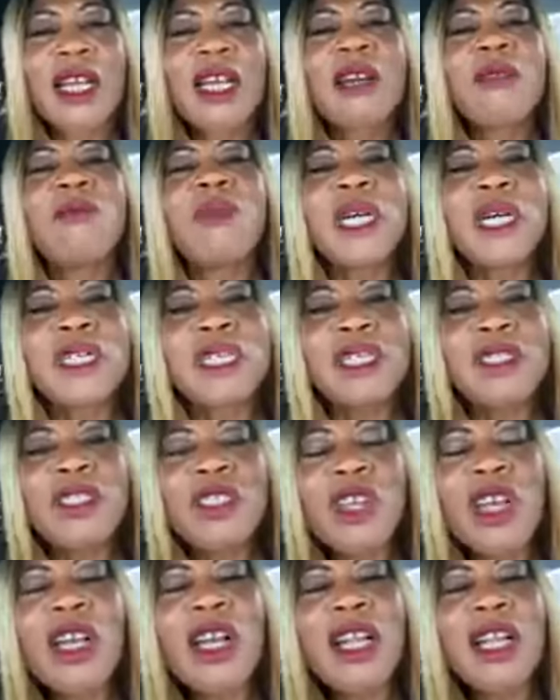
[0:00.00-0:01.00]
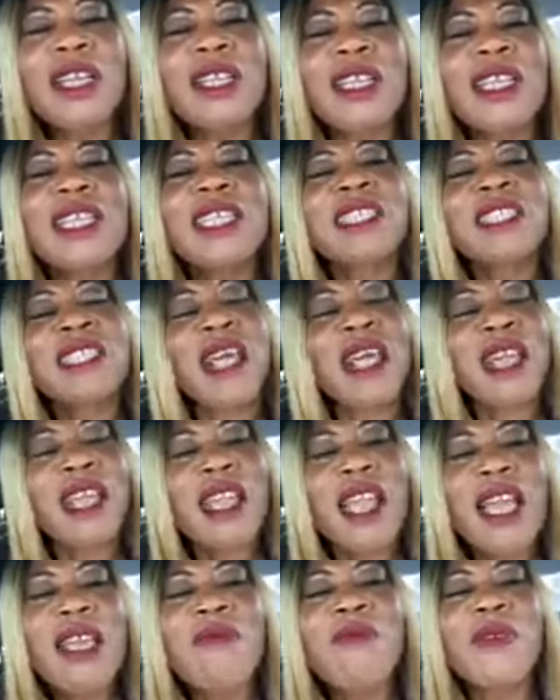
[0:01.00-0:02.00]
but the child is
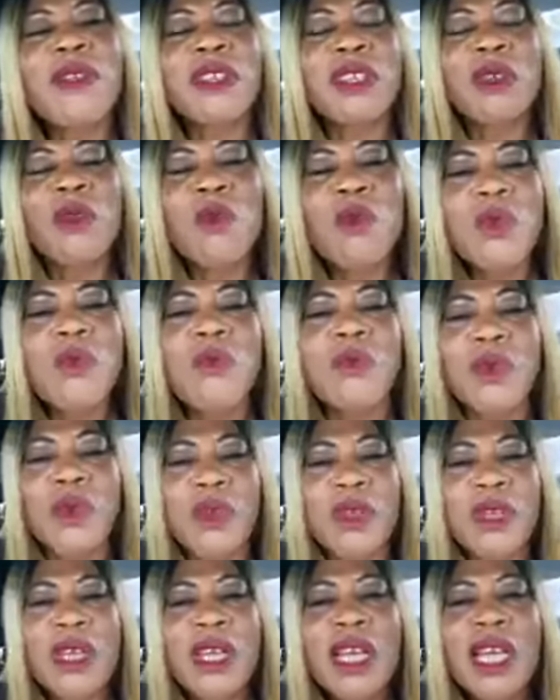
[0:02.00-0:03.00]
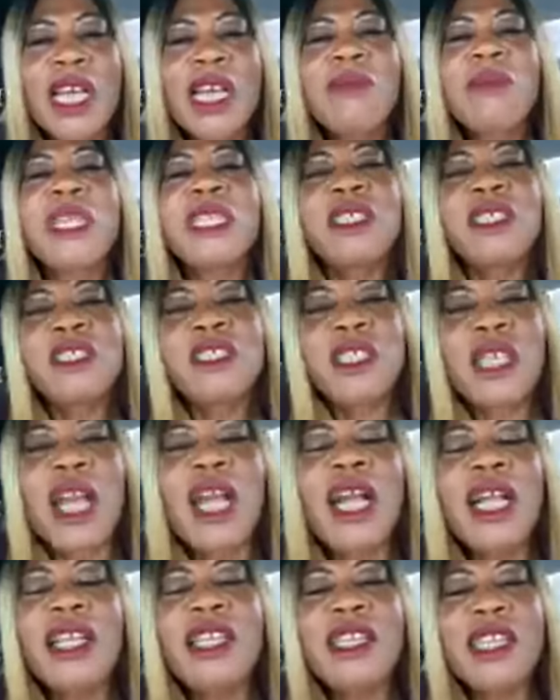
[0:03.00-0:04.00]
alive in the womb but the
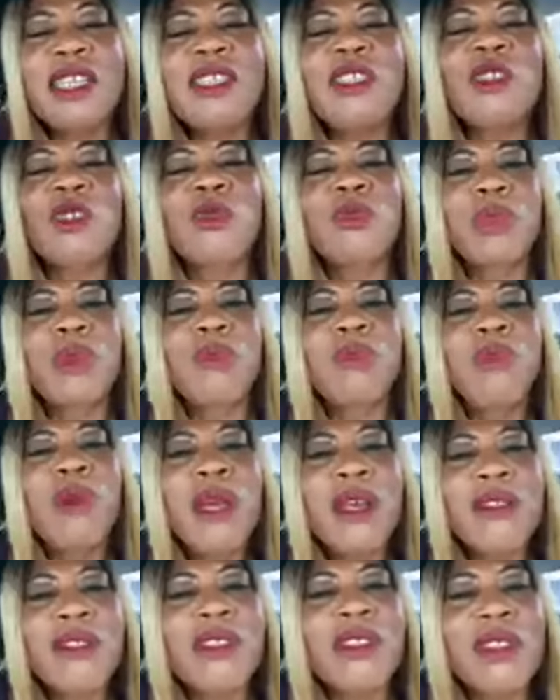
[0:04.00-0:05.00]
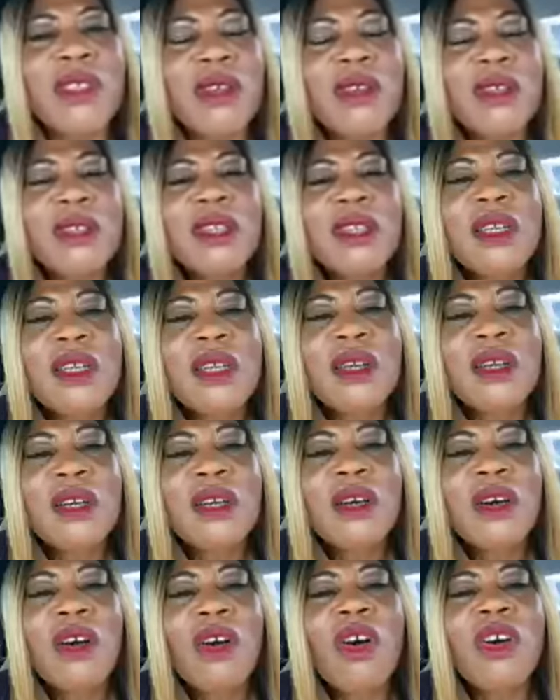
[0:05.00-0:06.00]
child needs to be birthed
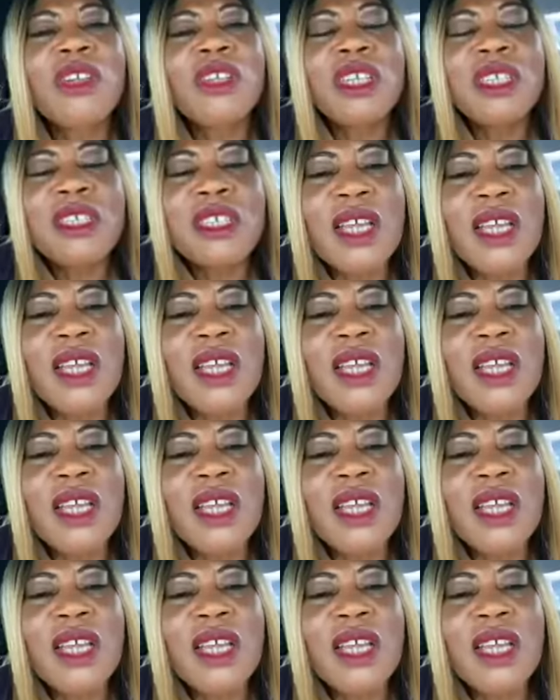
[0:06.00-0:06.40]
on this